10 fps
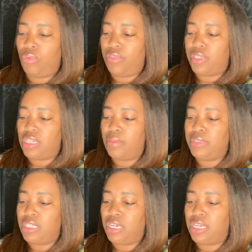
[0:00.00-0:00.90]
with a
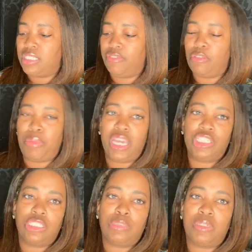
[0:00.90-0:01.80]
tummy tuck is if the
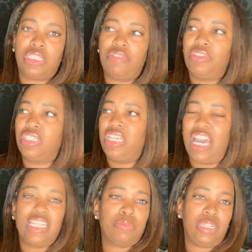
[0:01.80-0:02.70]
patient specifically
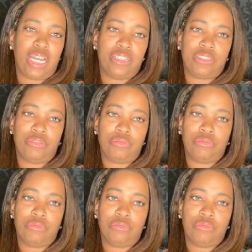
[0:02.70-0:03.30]
asked me not to.